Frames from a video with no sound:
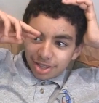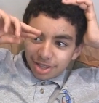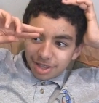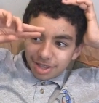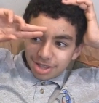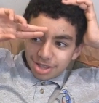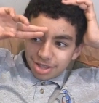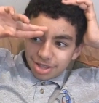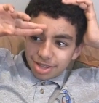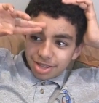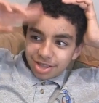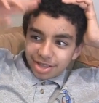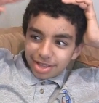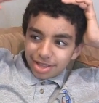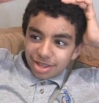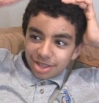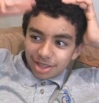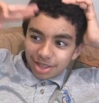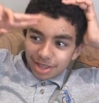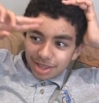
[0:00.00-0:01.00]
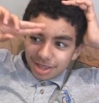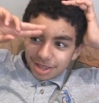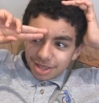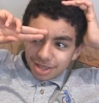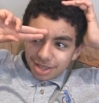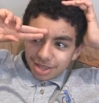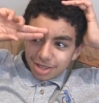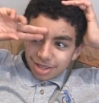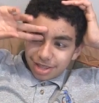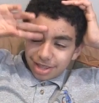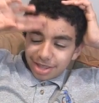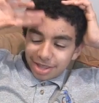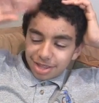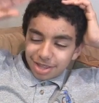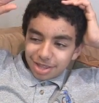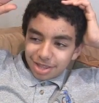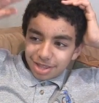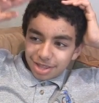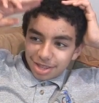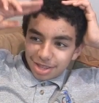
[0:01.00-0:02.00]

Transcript: No one is speaking in this clip.